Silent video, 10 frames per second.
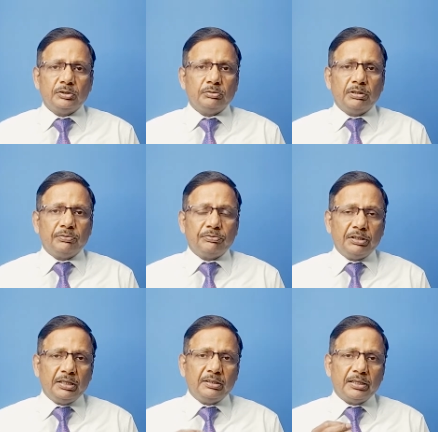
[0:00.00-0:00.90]
You will
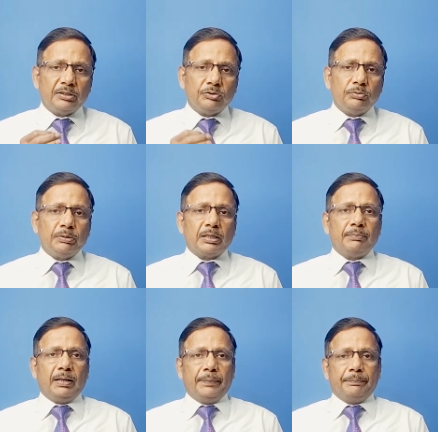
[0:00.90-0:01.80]
feel that you
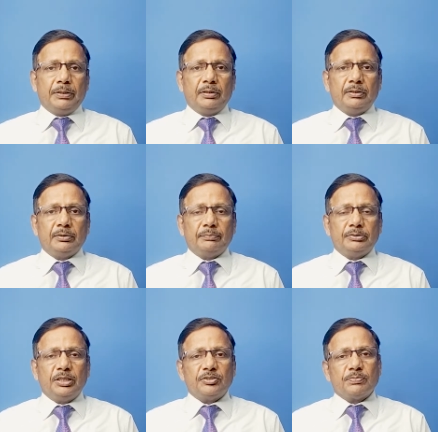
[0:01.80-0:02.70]
become happy
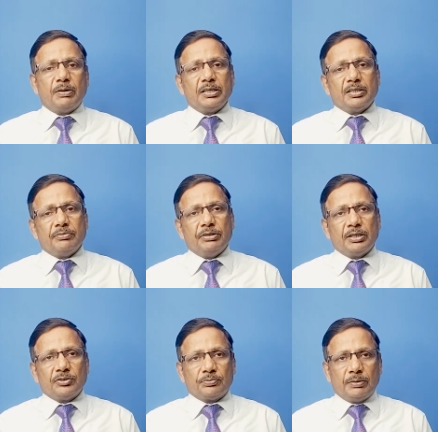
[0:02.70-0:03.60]
just by
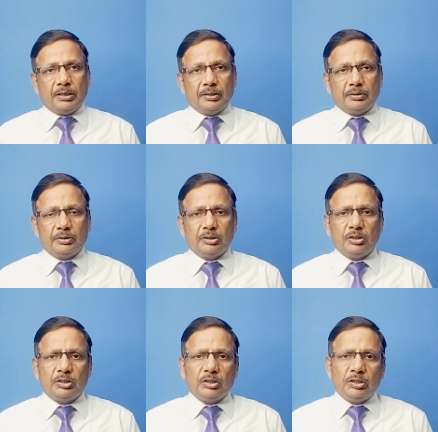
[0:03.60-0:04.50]
giving a smile.
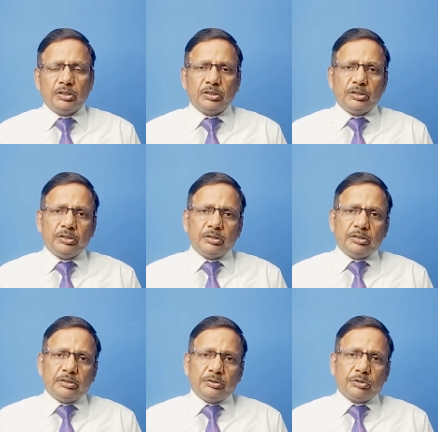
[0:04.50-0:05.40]

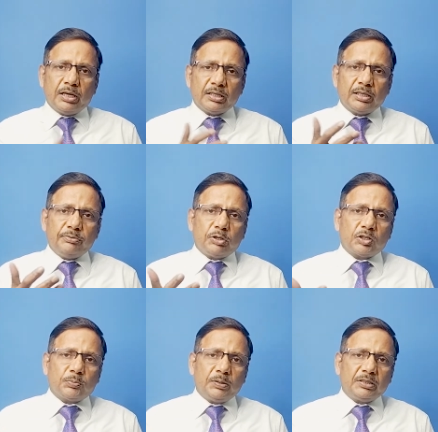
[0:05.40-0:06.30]
You can give your
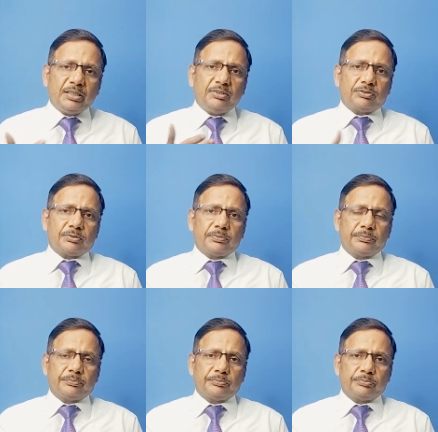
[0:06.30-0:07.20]
expertise.
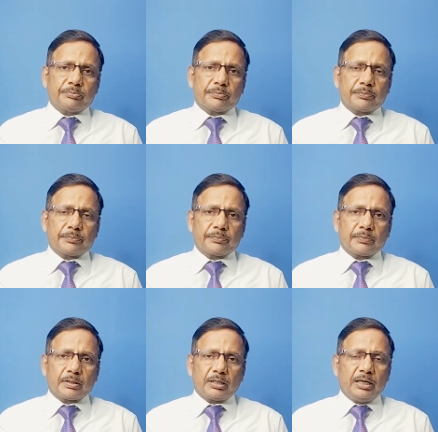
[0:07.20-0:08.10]

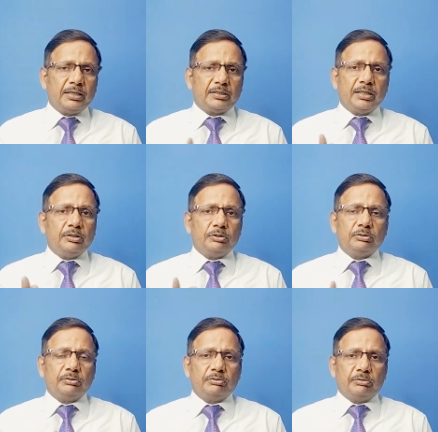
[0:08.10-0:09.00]
I'll tell
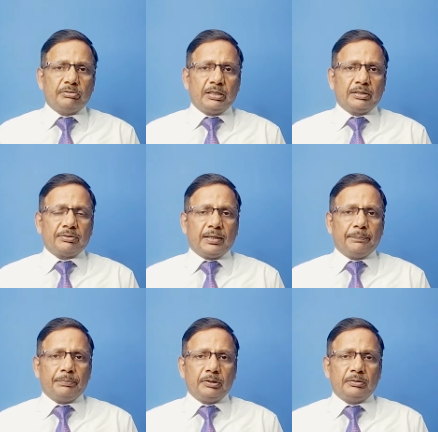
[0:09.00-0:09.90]
you one
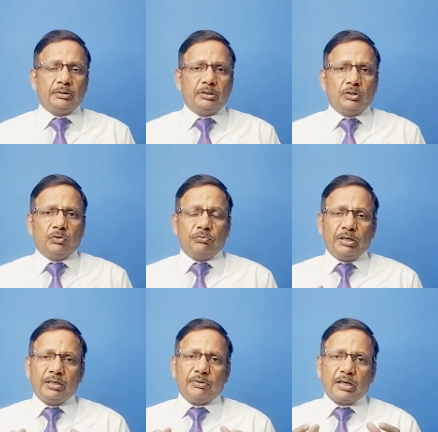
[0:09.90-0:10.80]
example.
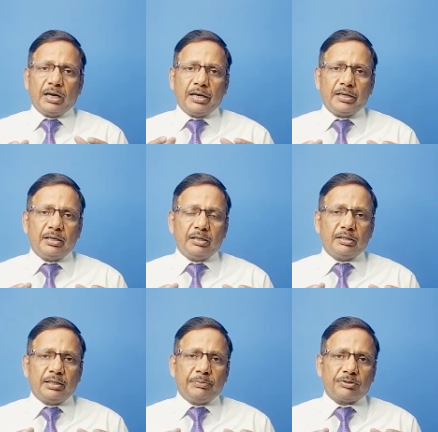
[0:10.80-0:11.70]
Whenever I
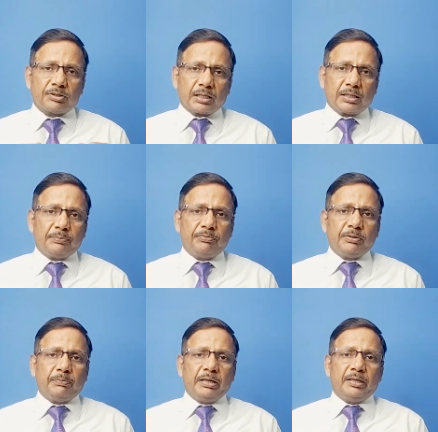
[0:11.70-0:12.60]
am stuck up
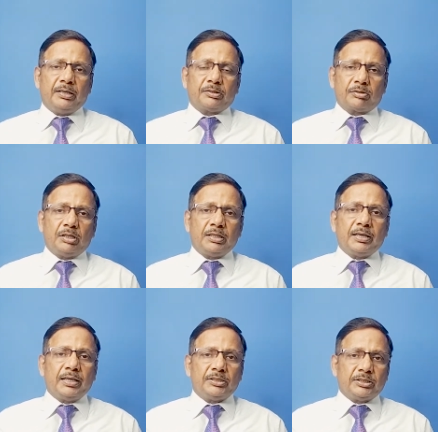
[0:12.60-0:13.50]
with my electronic
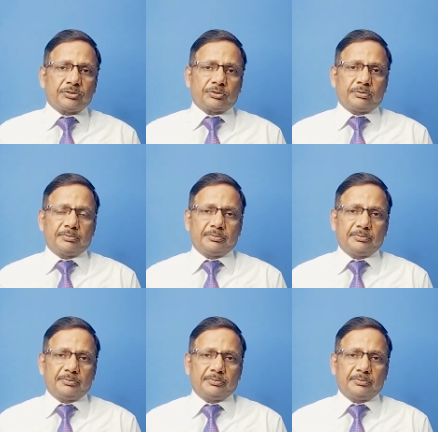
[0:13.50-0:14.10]
gadgets,